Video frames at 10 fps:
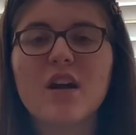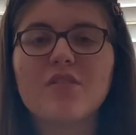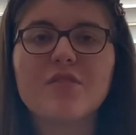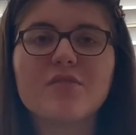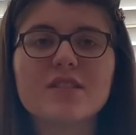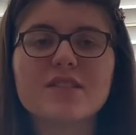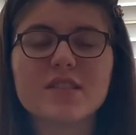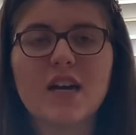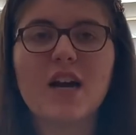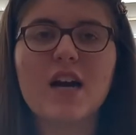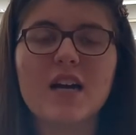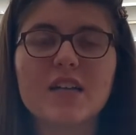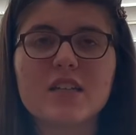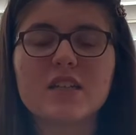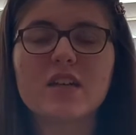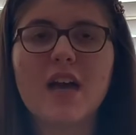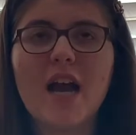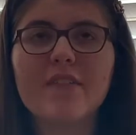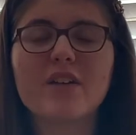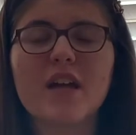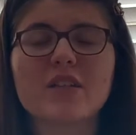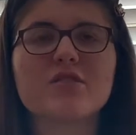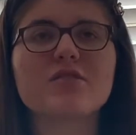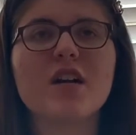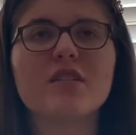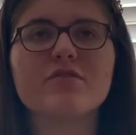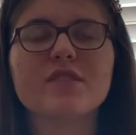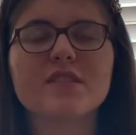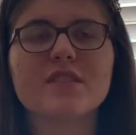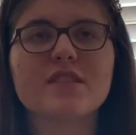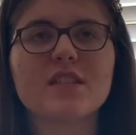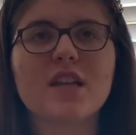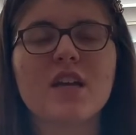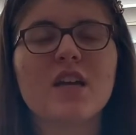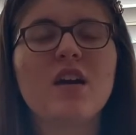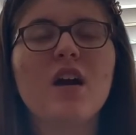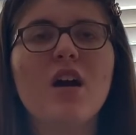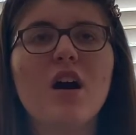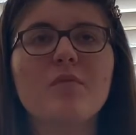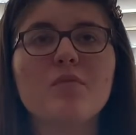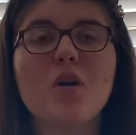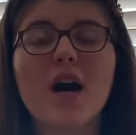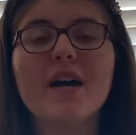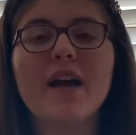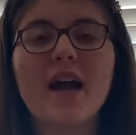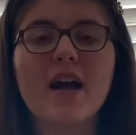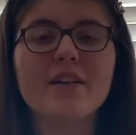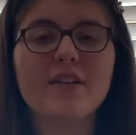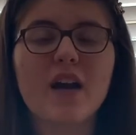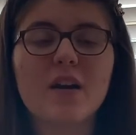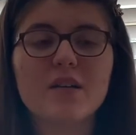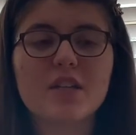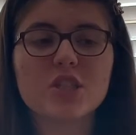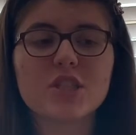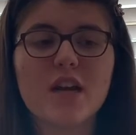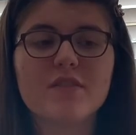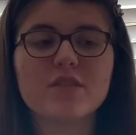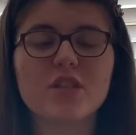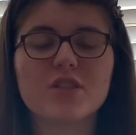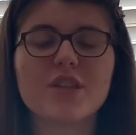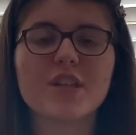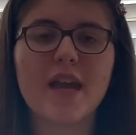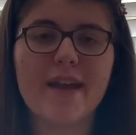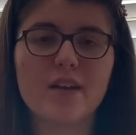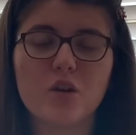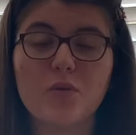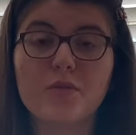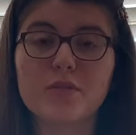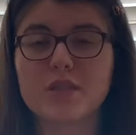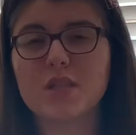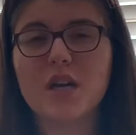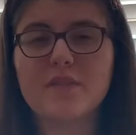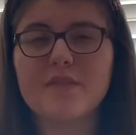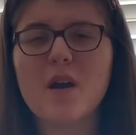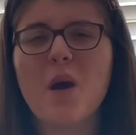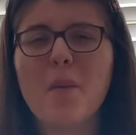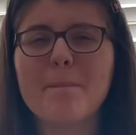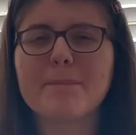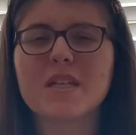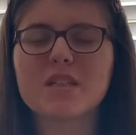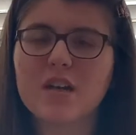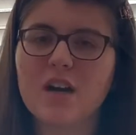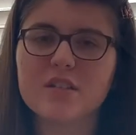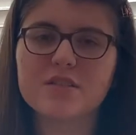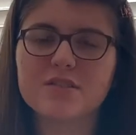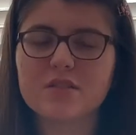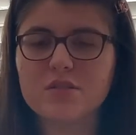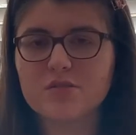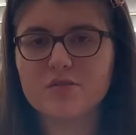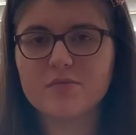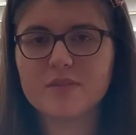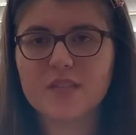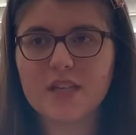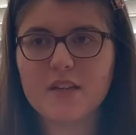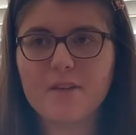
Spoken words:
The reason I haven't exercised recently, I just haven't done like core stuff because the tubes, like